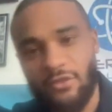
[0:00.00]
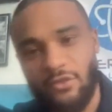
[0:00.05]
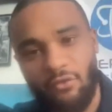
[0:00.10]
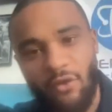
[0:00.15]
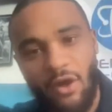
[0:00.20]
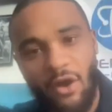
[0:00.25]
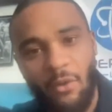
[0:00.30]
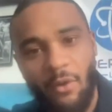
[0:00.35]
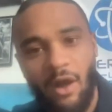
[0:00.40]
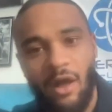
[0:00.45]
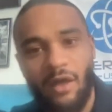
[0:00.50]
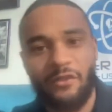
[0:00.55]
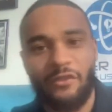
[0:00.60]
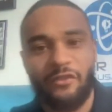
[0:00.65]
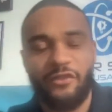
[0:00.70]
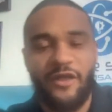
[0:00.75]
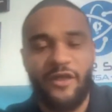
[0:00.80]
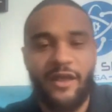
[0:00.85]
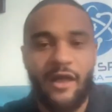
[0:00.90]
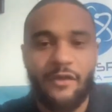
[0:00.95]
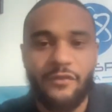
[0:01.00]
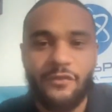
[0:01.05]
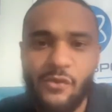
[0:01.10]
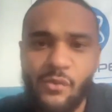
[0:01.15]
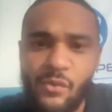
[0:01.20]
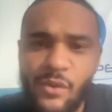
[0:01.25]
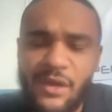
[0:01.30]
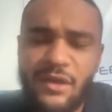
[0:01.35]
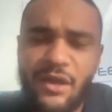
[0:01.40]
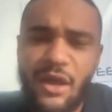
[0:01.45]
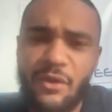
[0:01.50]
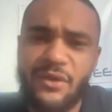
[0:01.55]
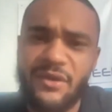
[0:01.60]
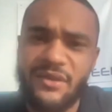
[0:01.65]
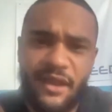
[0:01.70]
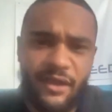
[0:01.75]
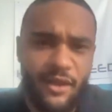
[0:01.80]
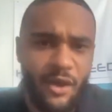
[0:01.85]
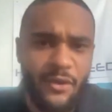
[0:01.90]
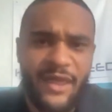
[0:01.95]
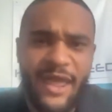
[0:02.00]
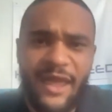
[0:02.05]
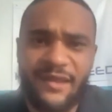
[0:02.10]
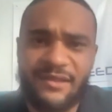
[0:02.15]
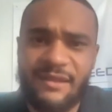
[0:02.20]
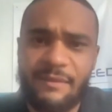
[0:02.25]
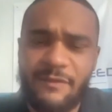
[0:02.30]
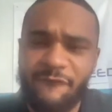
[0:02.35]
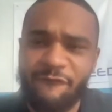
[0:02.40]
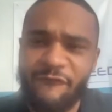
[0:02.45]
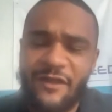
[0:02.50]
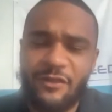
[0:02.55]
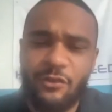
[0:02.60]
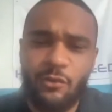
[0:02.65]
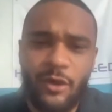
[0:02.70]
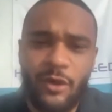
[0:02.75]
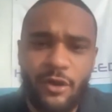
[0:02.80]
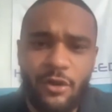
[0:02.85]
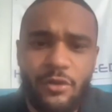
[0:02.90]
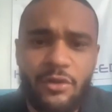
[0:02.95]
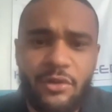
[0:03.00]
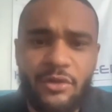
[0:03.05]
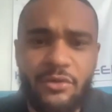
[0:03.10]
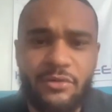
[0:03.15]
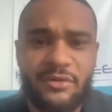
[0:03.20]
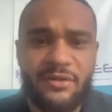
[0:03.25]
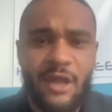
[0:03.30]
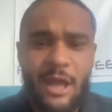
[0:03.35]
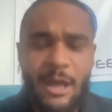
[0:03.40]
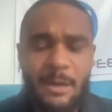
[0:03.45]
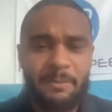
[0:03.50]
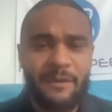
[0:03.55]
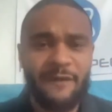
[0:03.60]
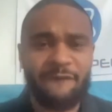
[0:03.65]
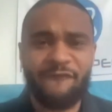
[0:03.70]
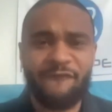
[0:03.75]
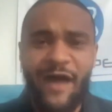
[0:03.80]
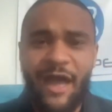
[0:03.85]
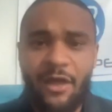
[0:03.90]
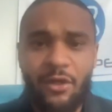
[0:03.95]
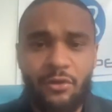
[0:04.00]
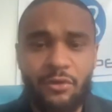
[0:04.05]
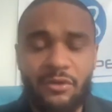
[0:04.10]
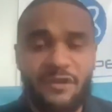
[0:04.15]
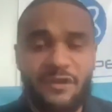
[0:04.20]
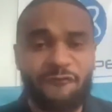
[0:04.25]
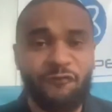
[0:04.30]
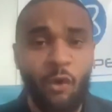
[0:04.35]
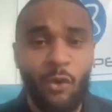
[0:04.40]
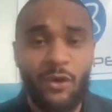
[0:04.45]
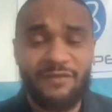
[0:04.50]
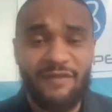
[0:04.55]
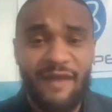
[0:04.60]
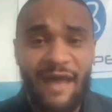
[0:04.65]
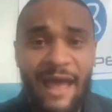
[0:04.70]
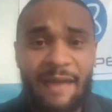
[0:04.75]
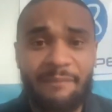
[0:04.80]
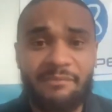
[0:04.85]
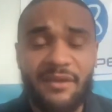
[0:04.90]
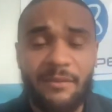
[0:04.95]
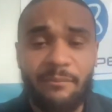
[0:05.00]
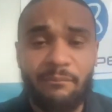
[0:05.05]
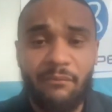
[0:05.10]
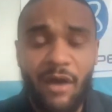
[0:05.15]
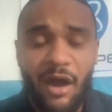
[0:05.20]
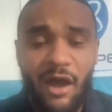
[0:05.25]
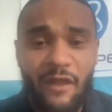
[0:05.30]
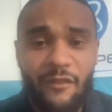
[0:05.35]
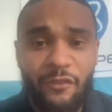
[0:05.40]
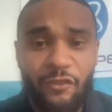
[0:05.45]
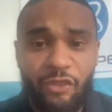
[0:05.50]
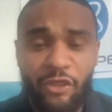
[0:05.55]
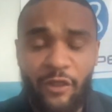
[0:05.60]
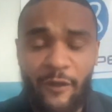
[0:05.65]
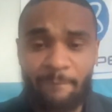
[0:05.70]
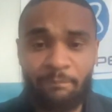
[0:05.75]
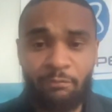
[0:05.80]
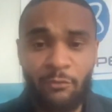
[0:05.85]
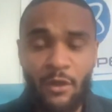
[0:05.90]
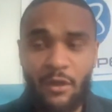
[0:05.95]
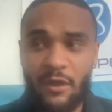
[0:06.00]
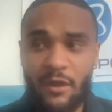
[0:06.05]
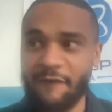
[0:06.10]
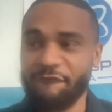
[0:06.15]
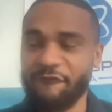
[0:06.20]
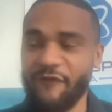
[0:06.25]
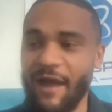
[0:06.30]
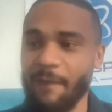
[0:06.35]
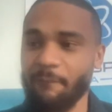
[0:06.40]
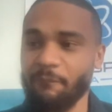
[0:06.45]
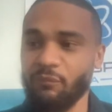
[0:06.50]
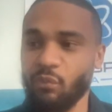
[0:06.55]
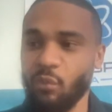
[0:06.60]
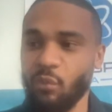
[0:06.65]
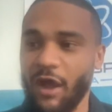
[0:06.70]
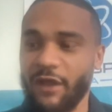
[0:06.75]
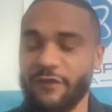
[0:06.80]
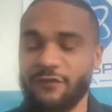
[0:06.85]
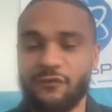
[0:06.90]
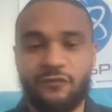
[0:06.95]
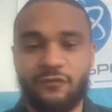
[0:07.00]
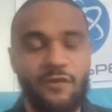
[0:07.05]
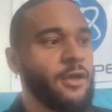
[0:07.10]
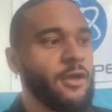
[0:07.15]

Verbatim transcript: throw all the thing out the window. It's like, okay, except the fact we're going to lose. But if I lose four times a month, if I'm what,